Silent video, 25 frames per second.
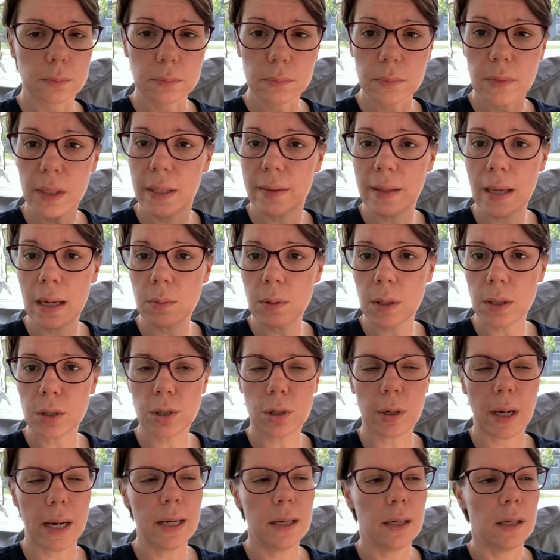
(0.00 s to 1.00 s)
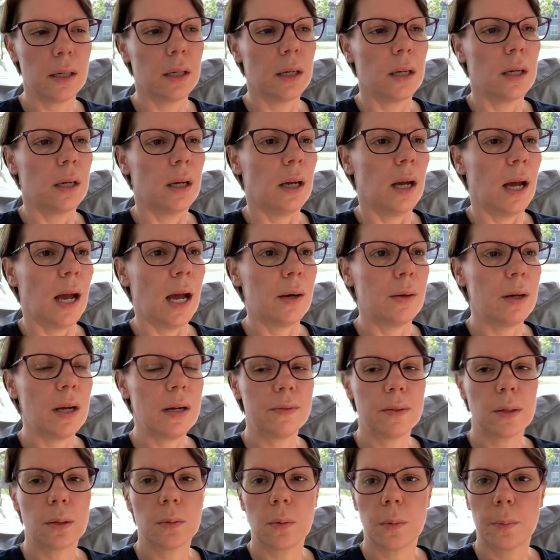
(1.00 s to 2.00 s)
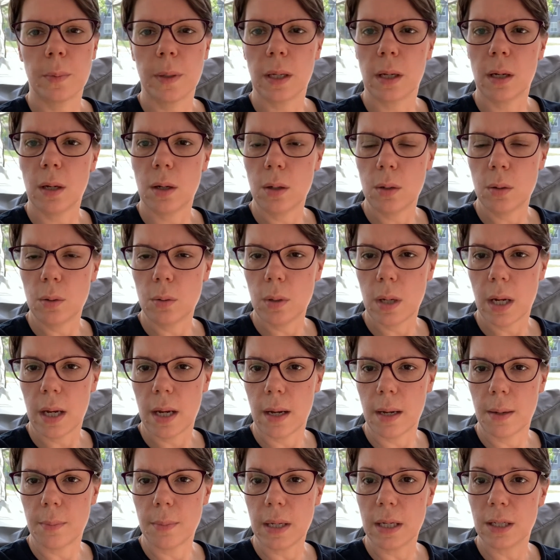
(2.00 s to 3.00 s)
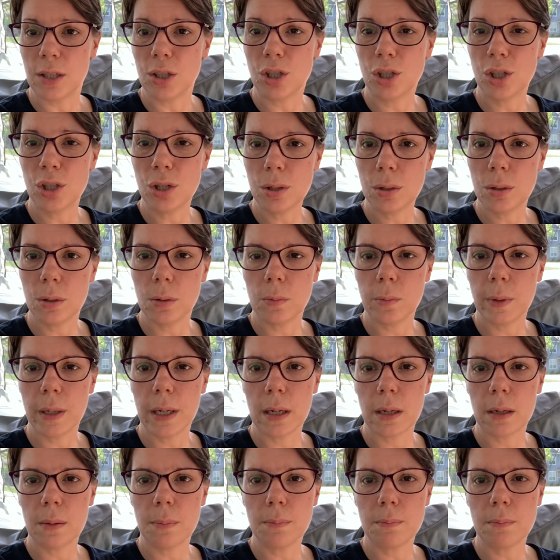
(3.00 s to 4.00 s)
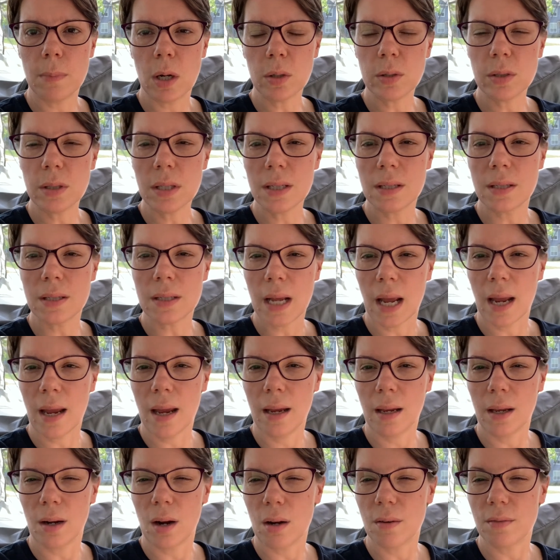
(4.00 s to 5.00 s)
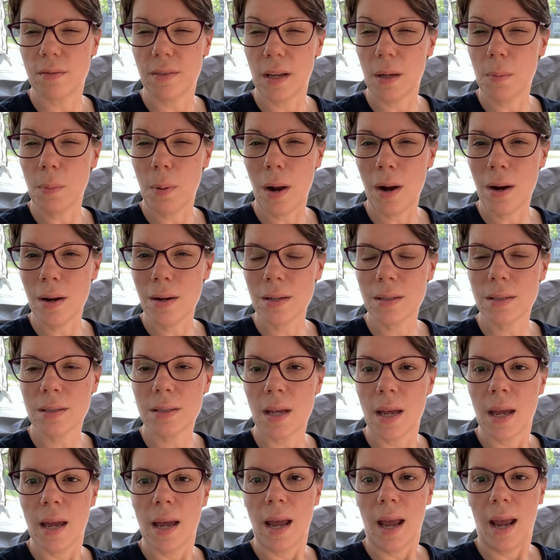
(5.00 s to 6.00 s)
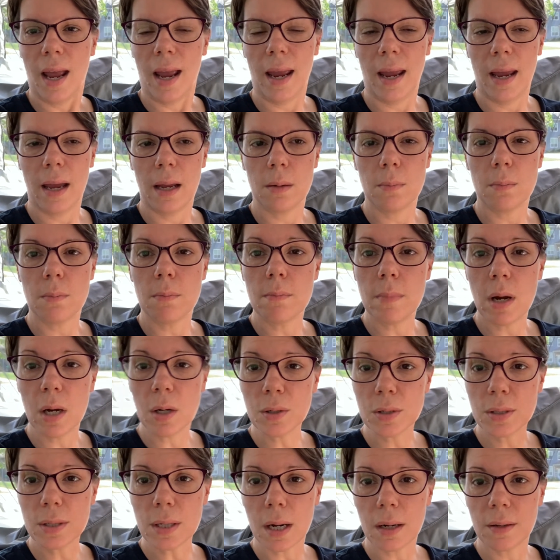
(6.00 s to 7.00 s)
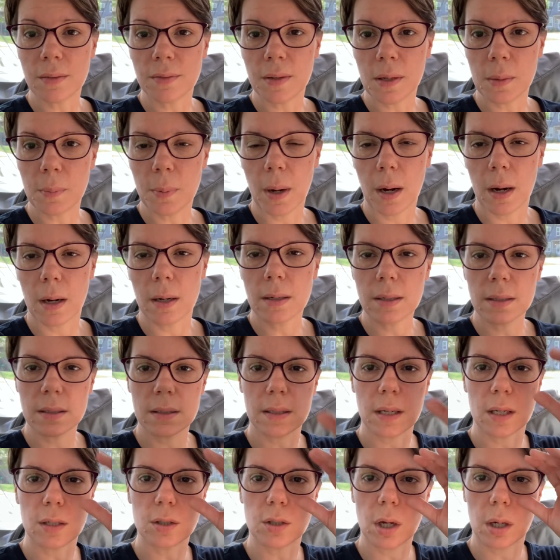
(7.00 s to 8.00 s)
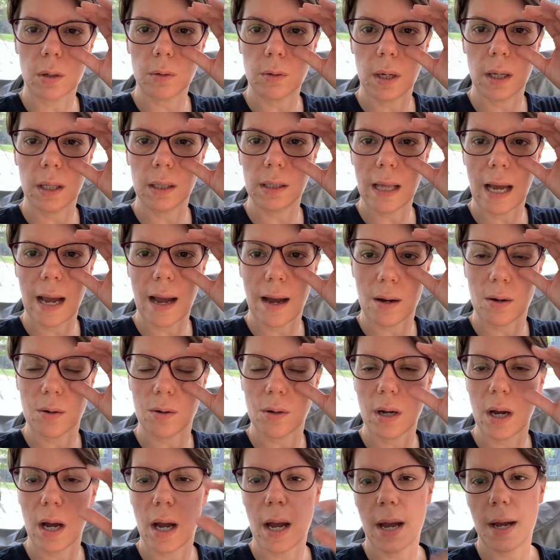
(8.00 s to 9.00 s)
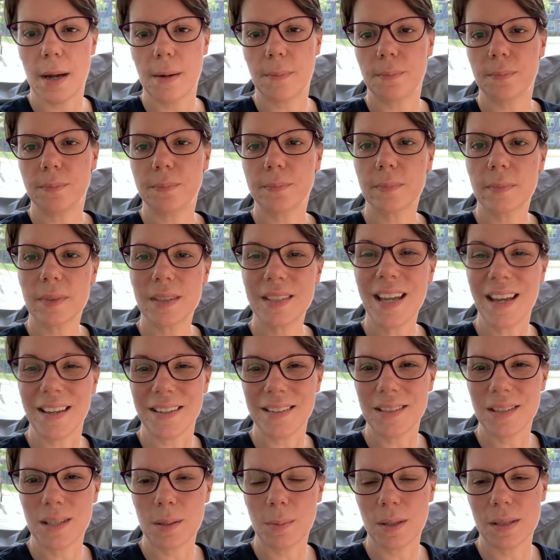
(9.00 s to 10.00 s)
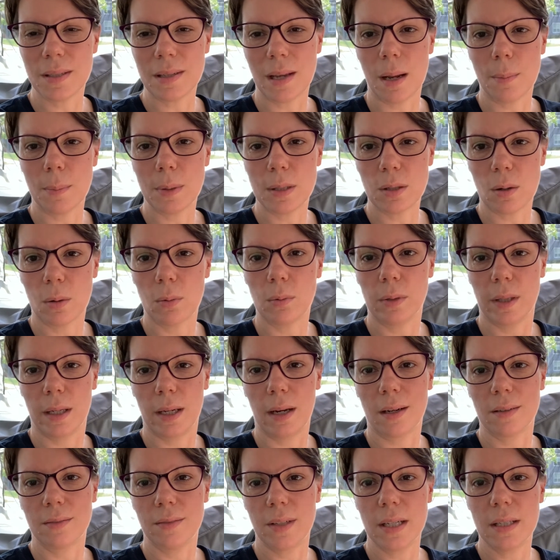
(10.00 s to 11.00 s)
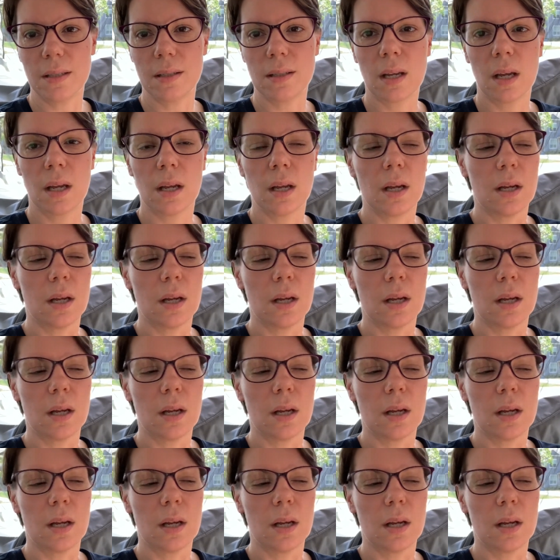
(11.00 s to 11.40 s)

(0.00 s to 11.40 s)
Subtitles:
And that worked great. However, when we go in June, we are mostly staying at RV parks. And most RV parks don't allow tents to be set up. It's only RVs.